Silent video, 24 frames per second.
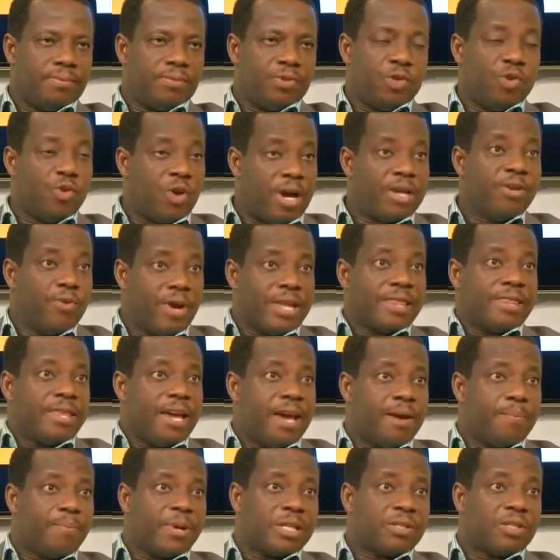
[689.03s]
You are
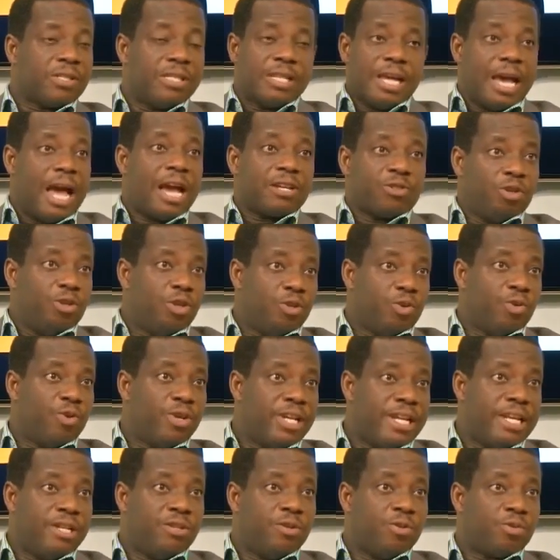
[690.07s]
there, but they actually
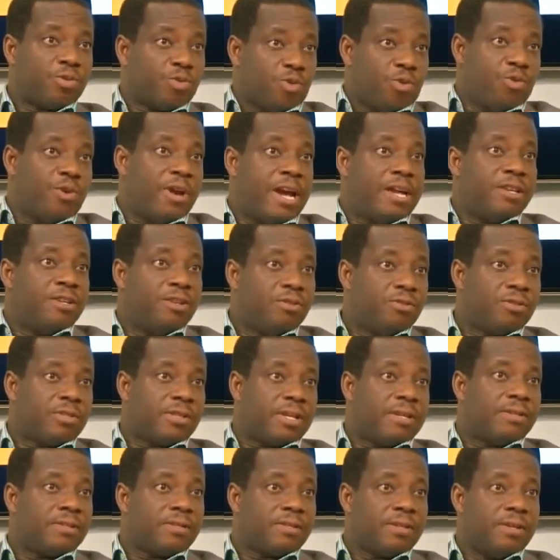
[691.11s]
don't need you, so you're a
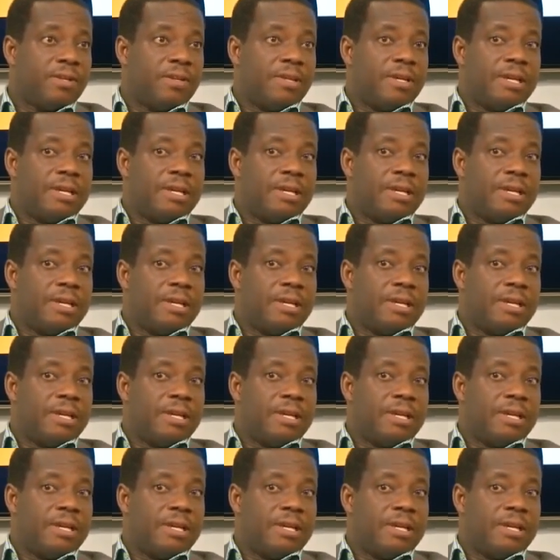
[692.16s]
nuisance.